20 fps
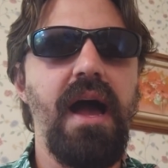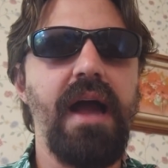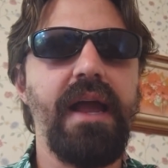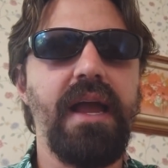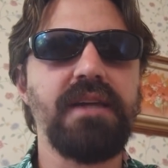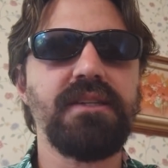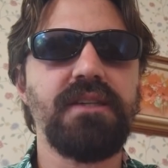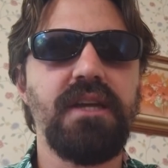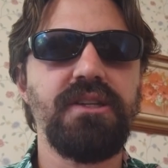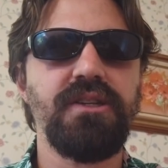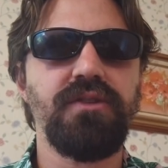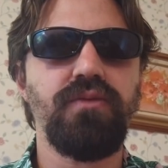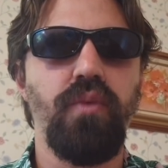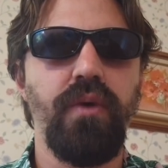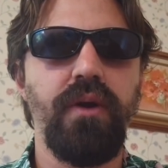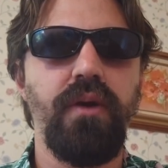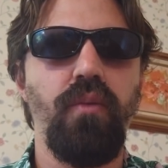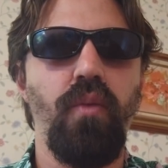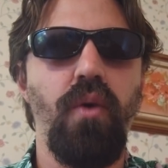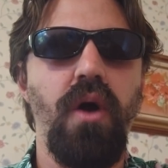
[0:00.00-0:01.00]
I guess I just
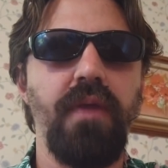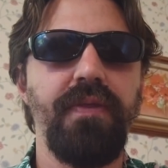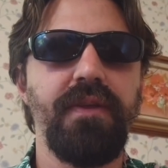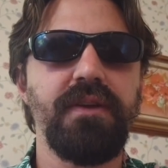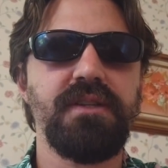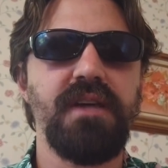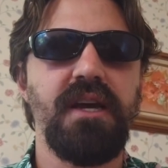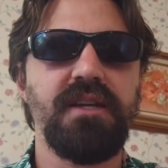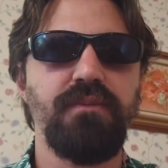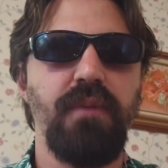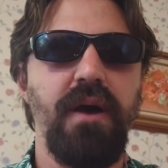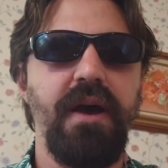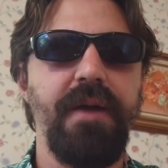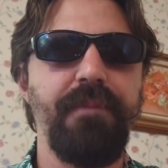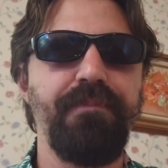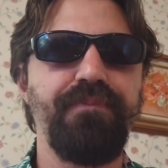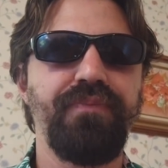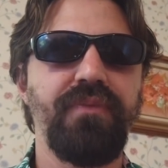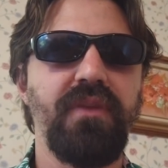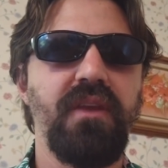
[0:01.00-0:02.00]
wouldn't want this as
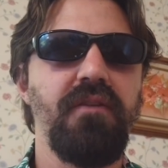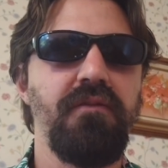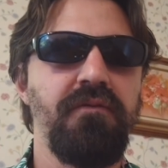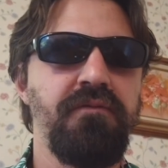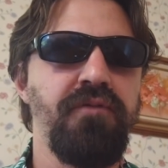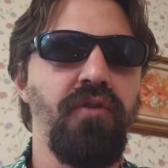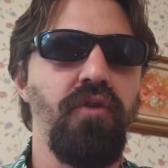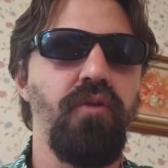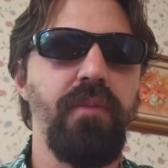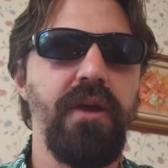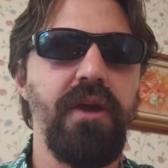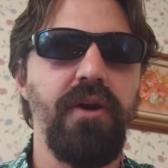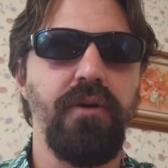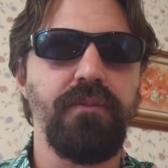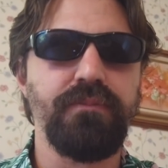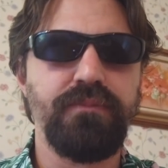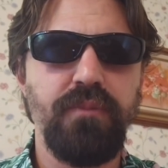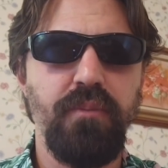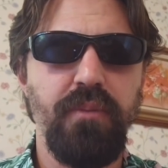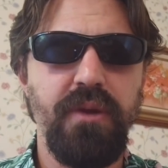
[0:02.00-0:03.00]
my full
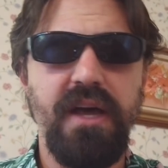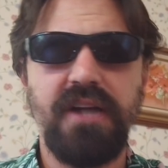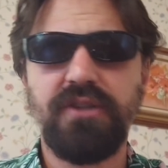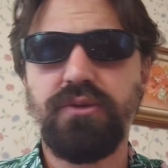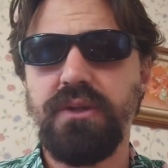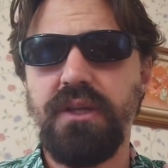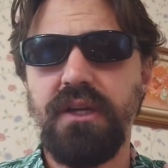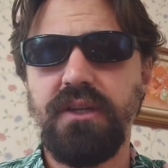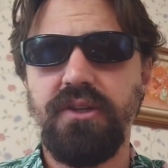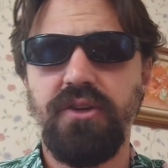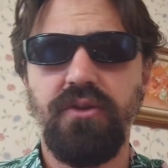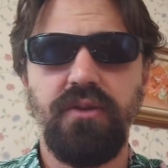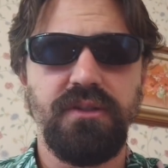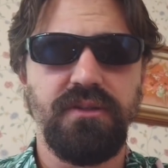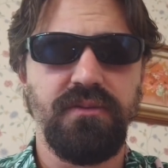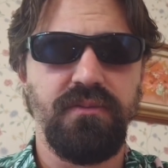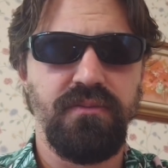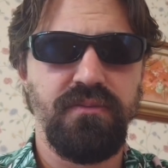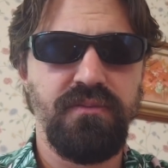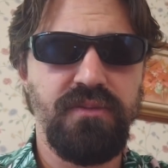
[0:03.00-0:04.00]
meal. But that's what they do
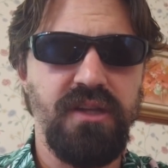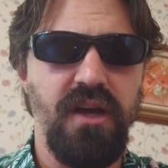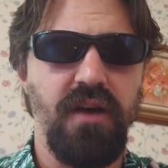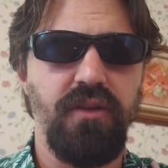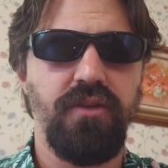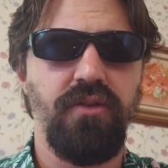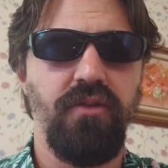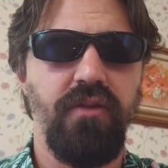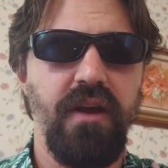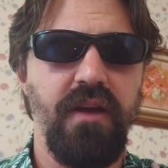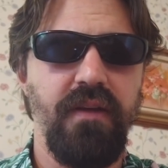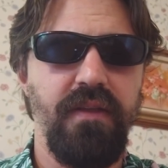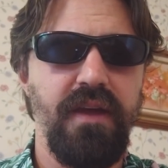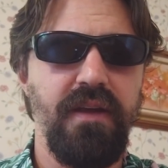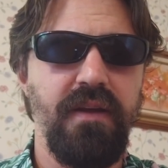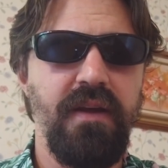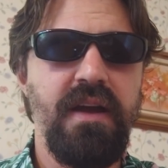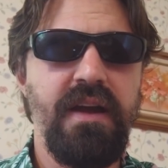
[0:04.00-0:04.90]
in South Korea.